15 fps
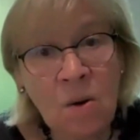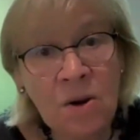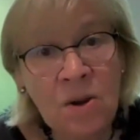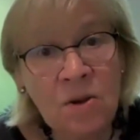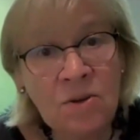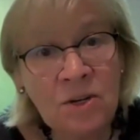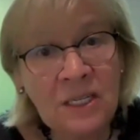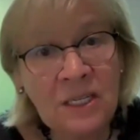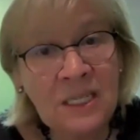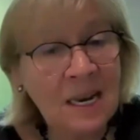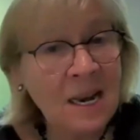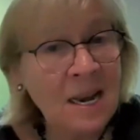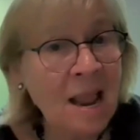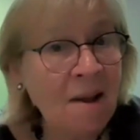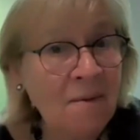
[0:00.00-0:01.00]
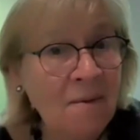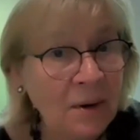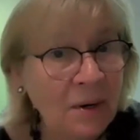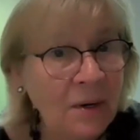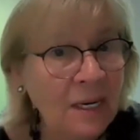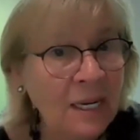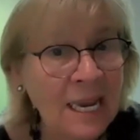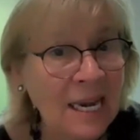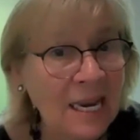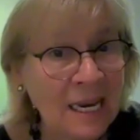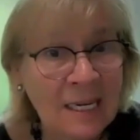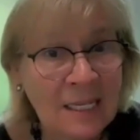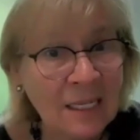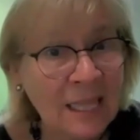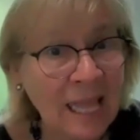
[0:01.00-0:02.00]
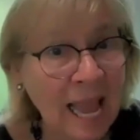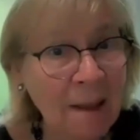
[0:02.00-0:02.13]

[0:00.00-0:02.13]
or you just never get into